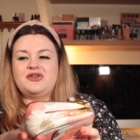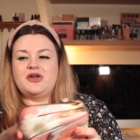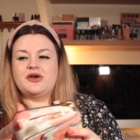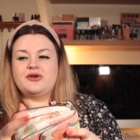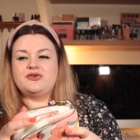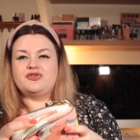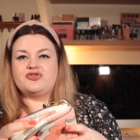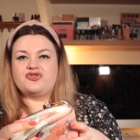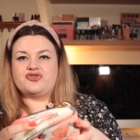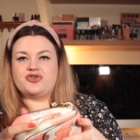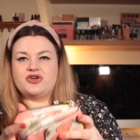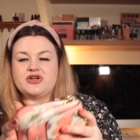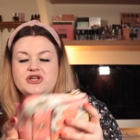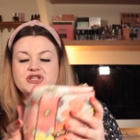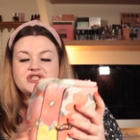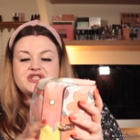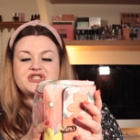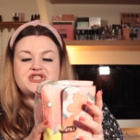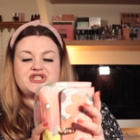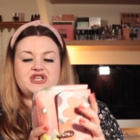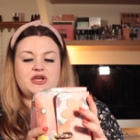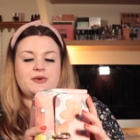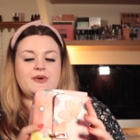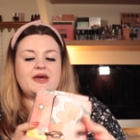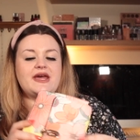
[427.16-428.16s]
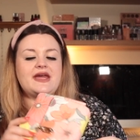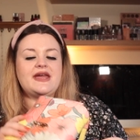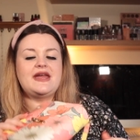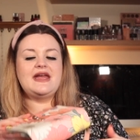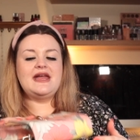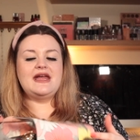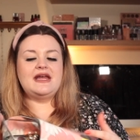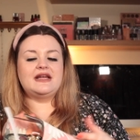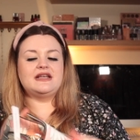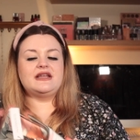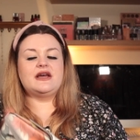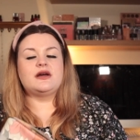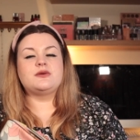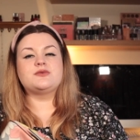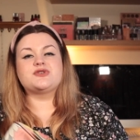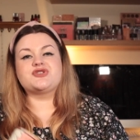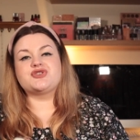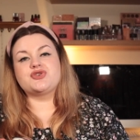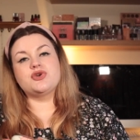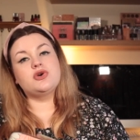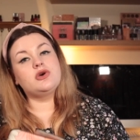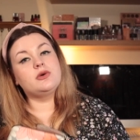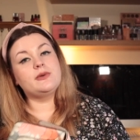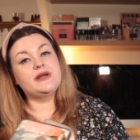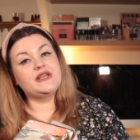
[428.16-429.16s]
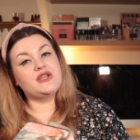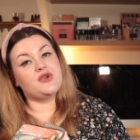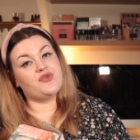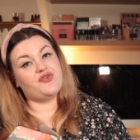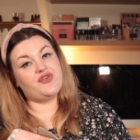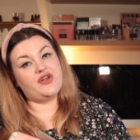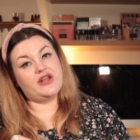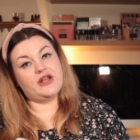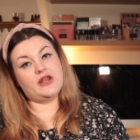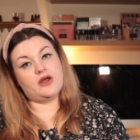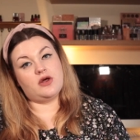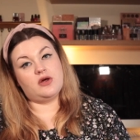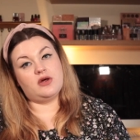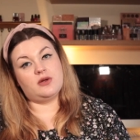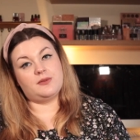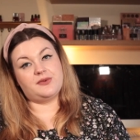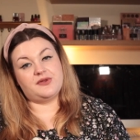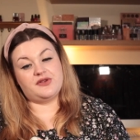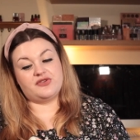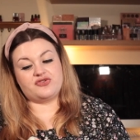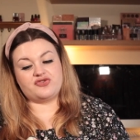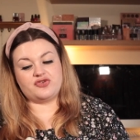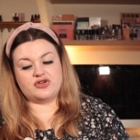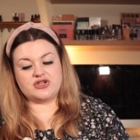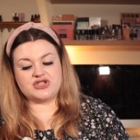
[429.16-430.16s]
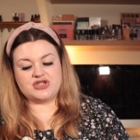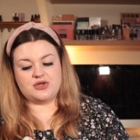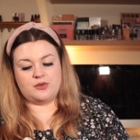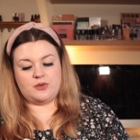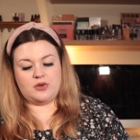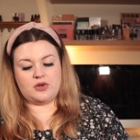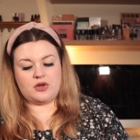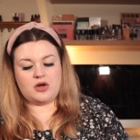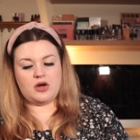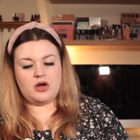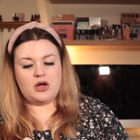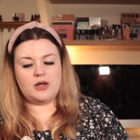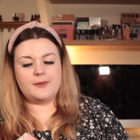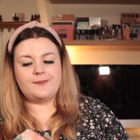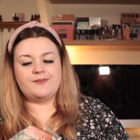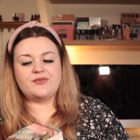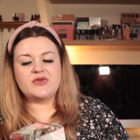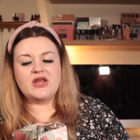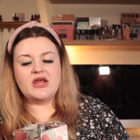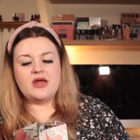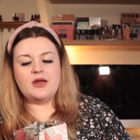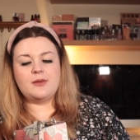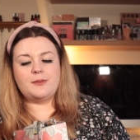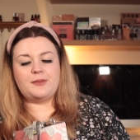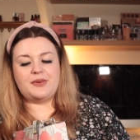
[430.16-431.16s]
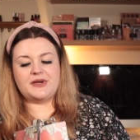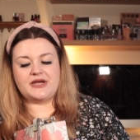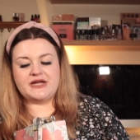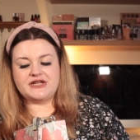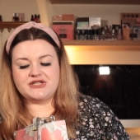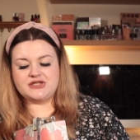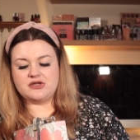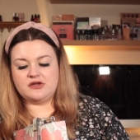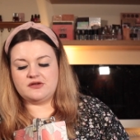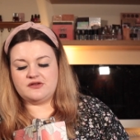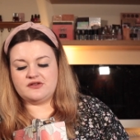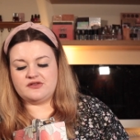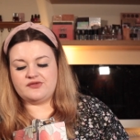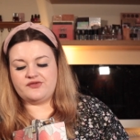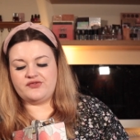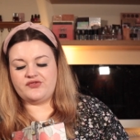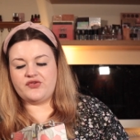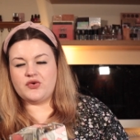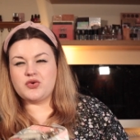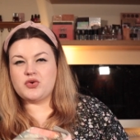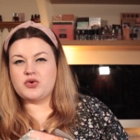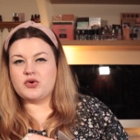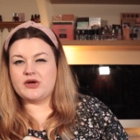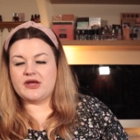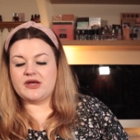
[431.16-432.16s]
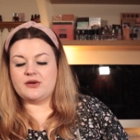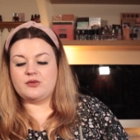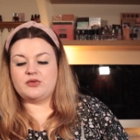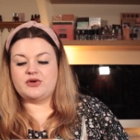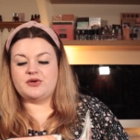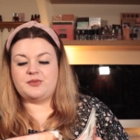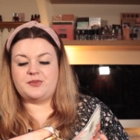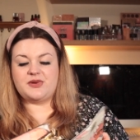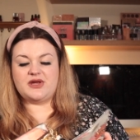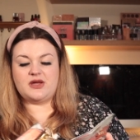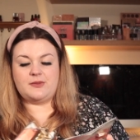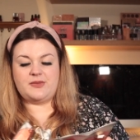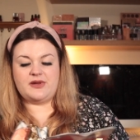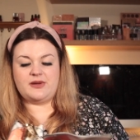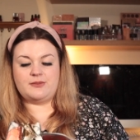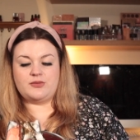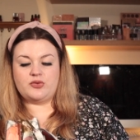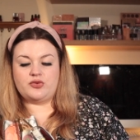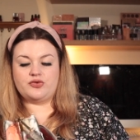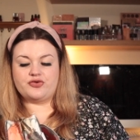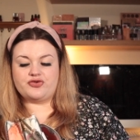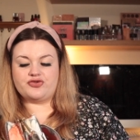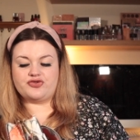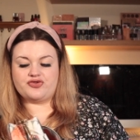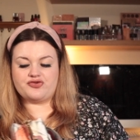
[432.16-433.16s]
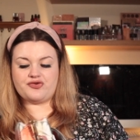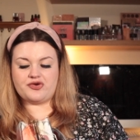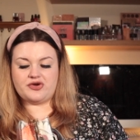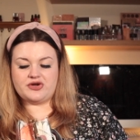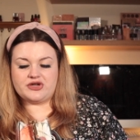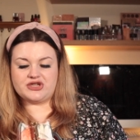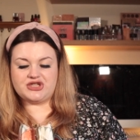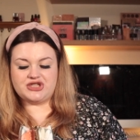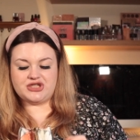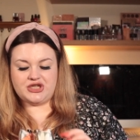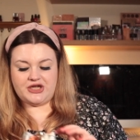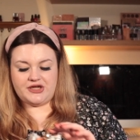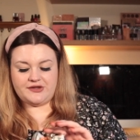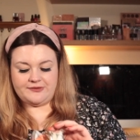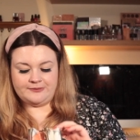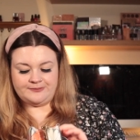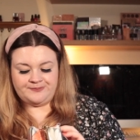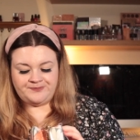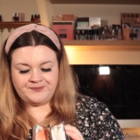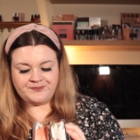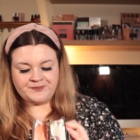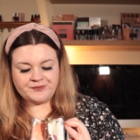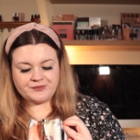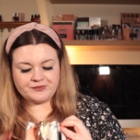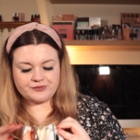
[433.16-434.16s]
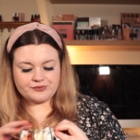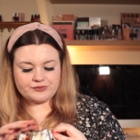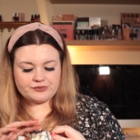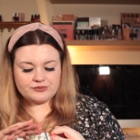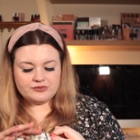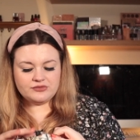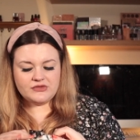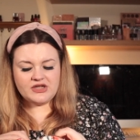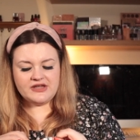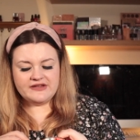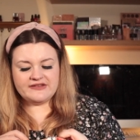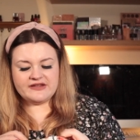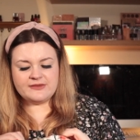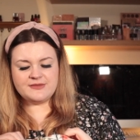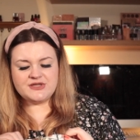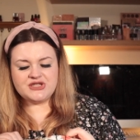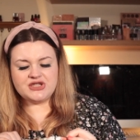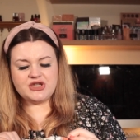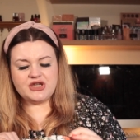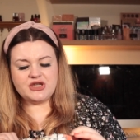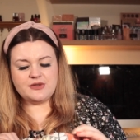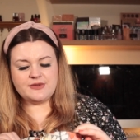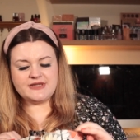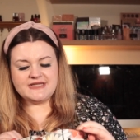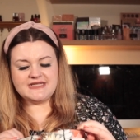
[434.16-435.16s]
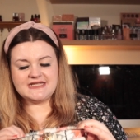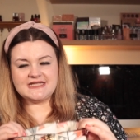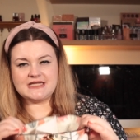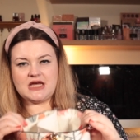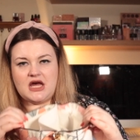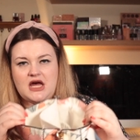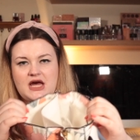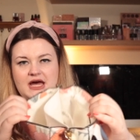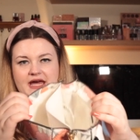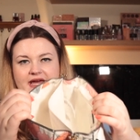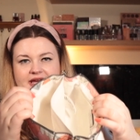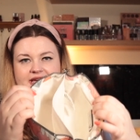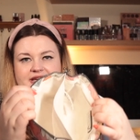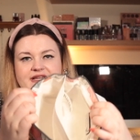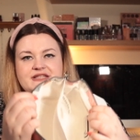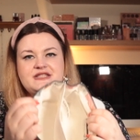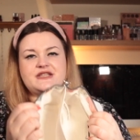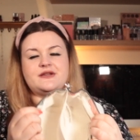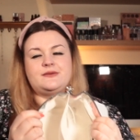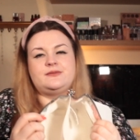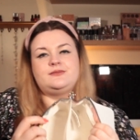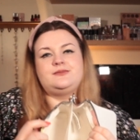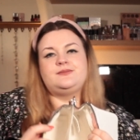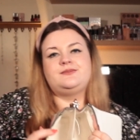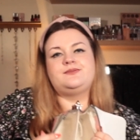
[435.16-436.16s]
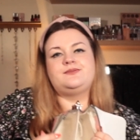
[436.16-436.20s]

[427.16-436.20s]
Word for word: no structure to it. Now I'm sure when you fill it up, the structure will come, but I just thought it would be a bit more structured. So let me show you inside.